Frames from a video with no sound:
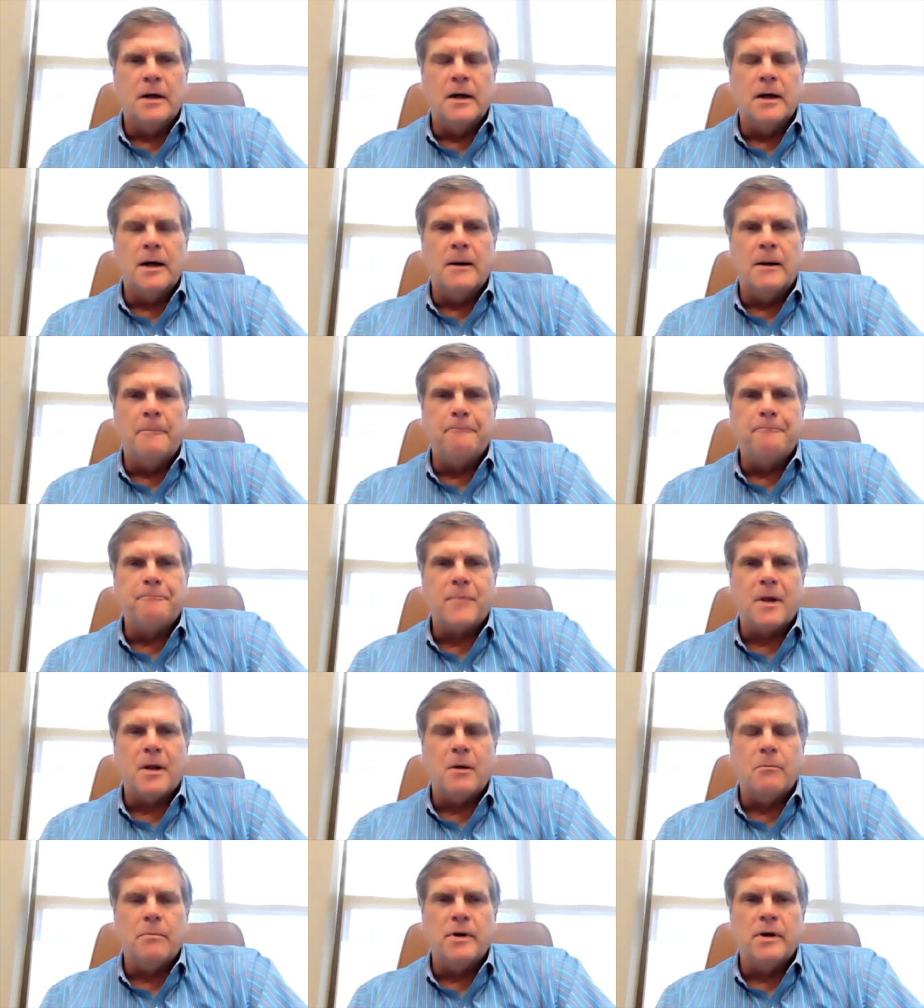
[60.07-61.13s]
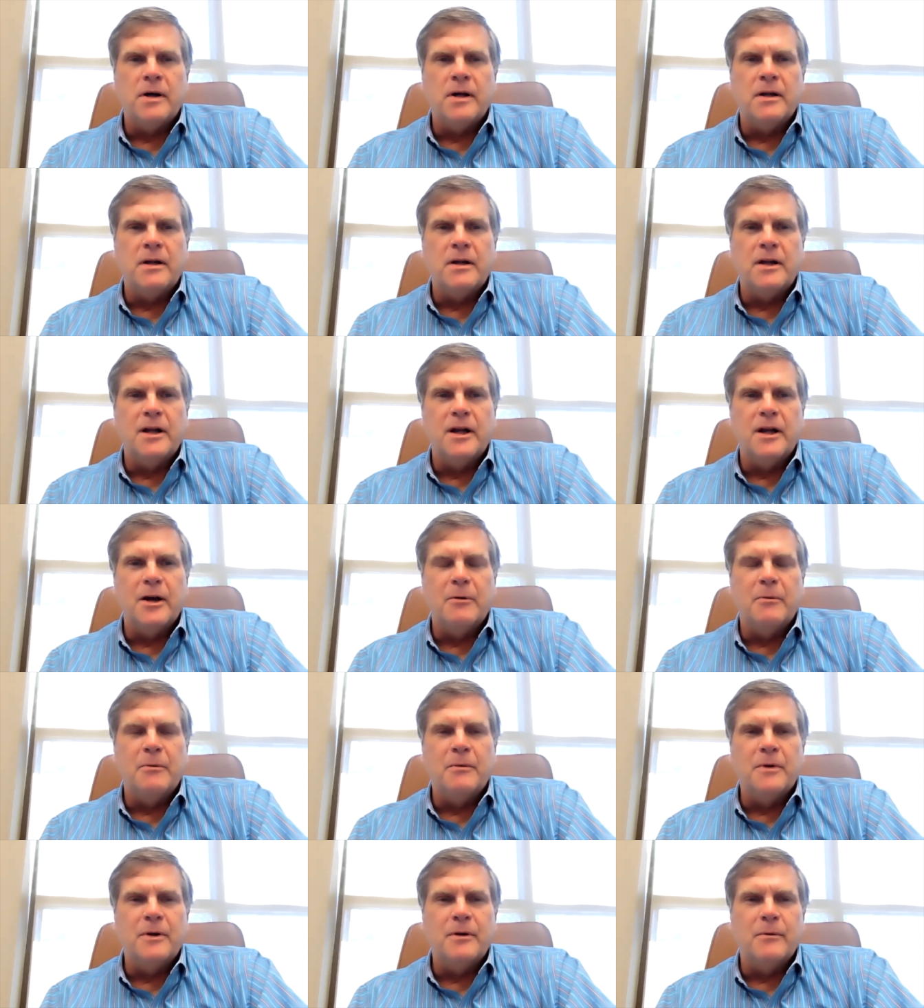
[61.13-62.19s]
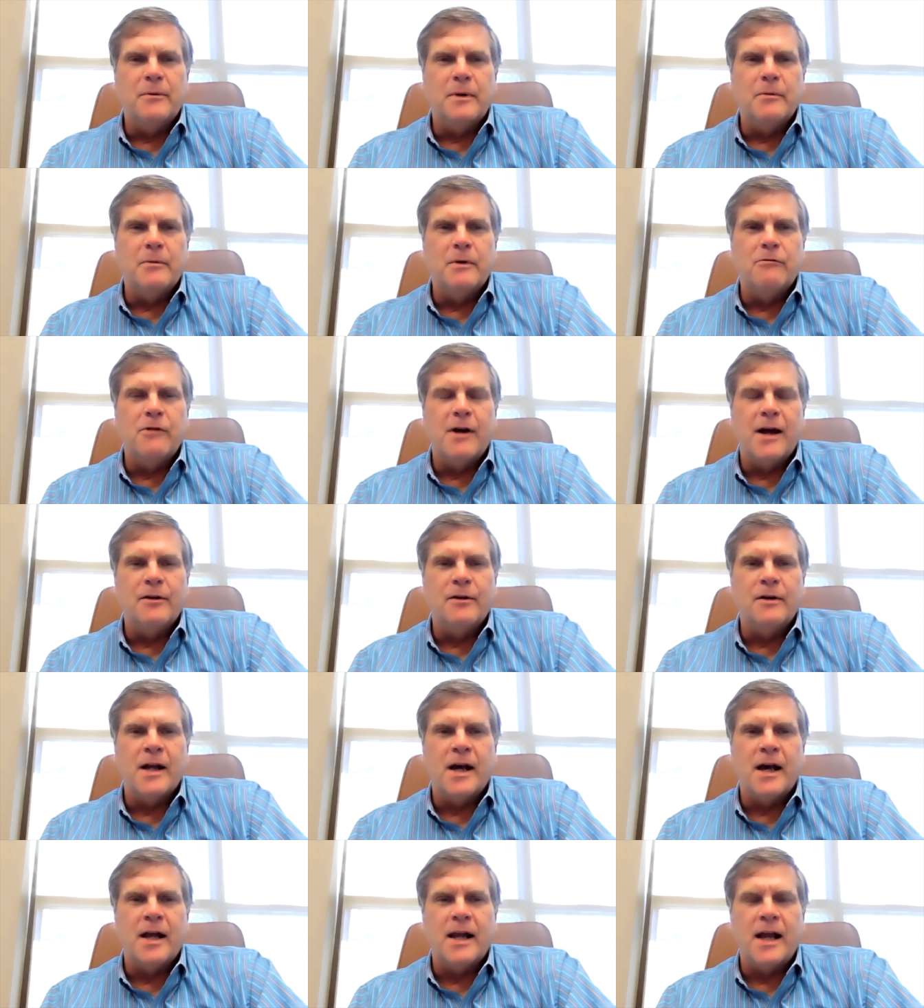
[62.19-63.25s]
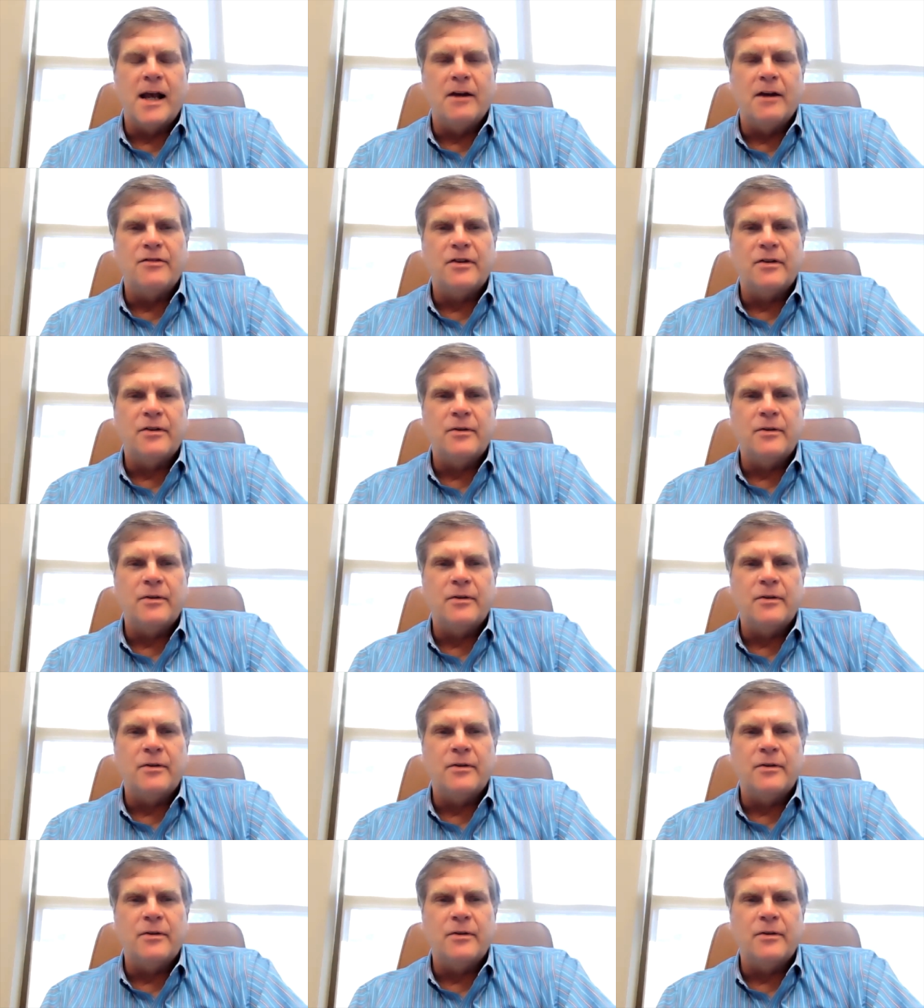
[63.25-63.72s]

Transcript: Um, but uh, you know, we would rather not have